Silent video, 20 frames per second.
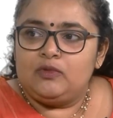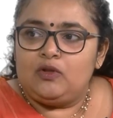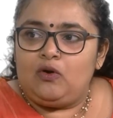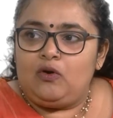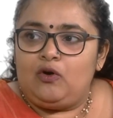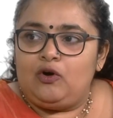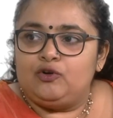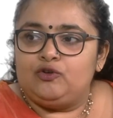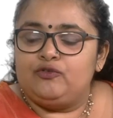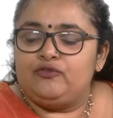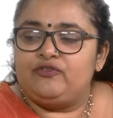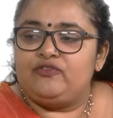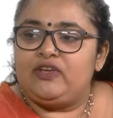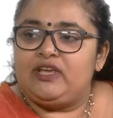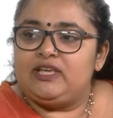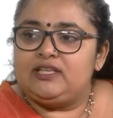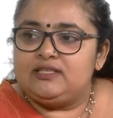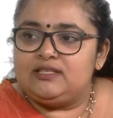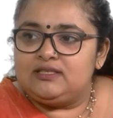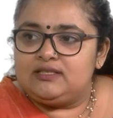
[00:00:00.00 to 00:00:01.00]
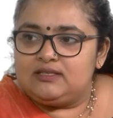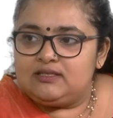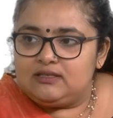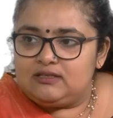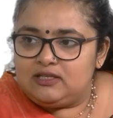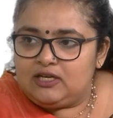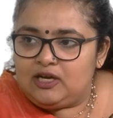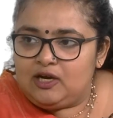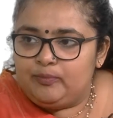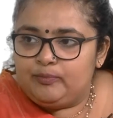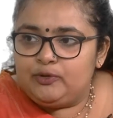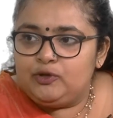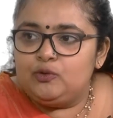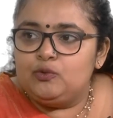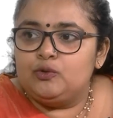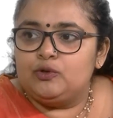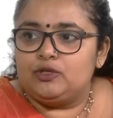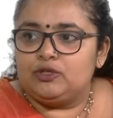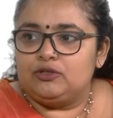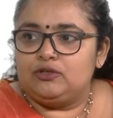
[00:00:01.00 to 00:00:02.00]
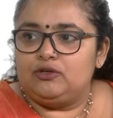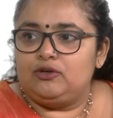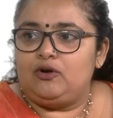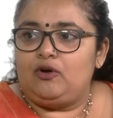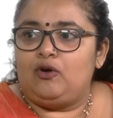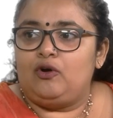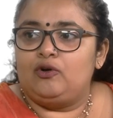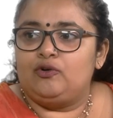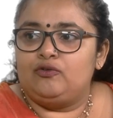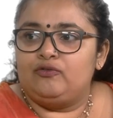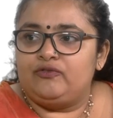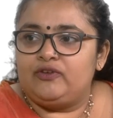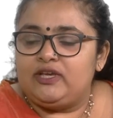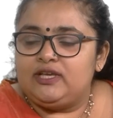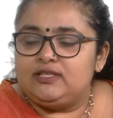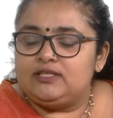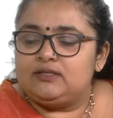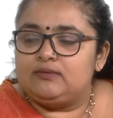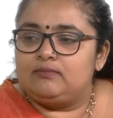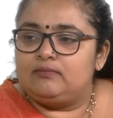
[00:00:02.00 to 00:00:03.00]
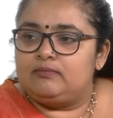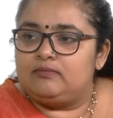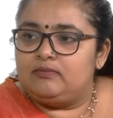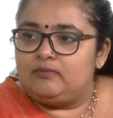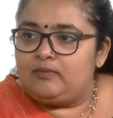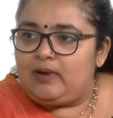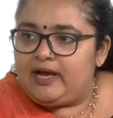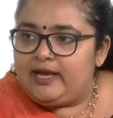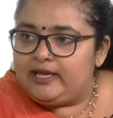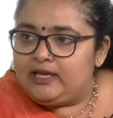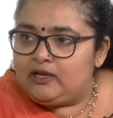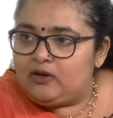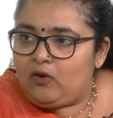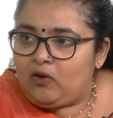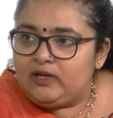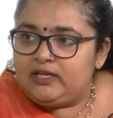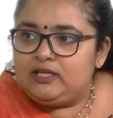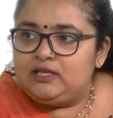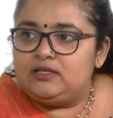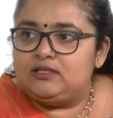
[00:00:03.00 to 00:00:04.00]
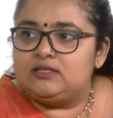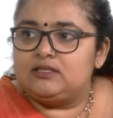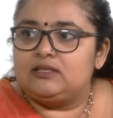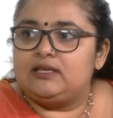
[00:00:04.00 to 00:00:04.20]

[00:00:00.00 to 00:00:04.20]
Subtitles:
or to face the commute, or to face my colleagues.